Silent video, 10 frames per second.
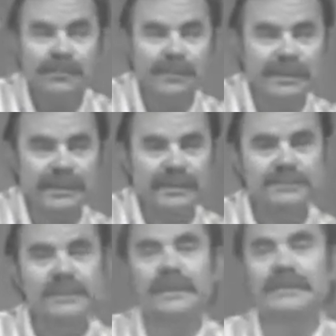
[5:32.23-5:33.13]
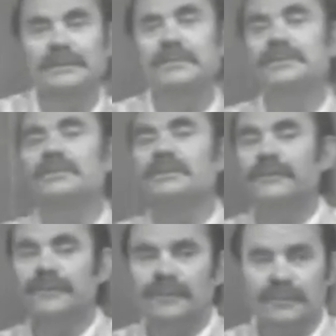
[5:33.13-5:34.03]
doing this because it was too
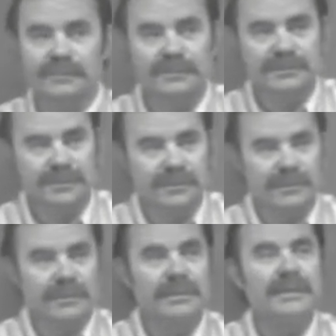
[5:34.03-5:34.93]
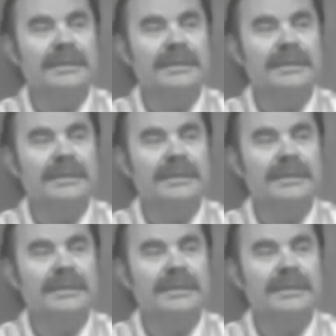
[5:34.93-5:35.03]
difficult to control.